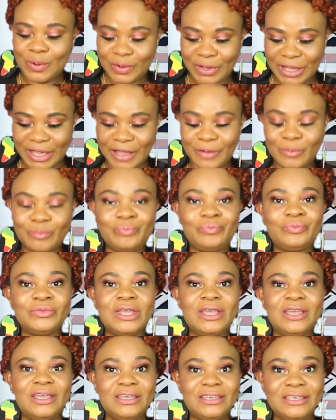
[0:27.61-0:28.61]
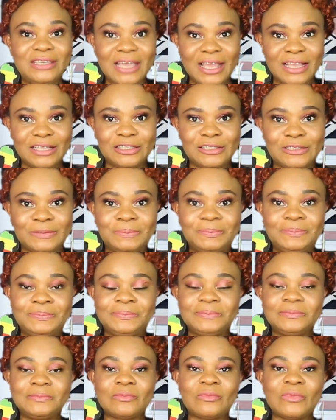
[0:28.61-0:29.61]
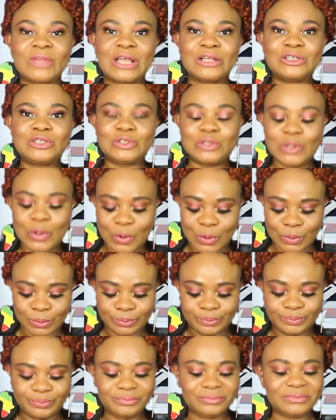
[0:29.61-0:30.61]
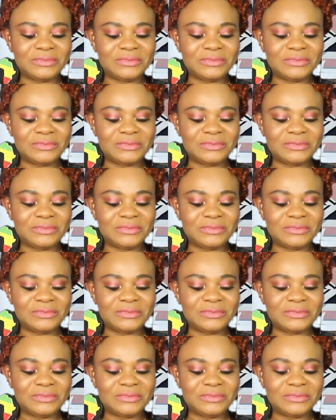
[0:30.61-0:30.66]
Okay, yes, so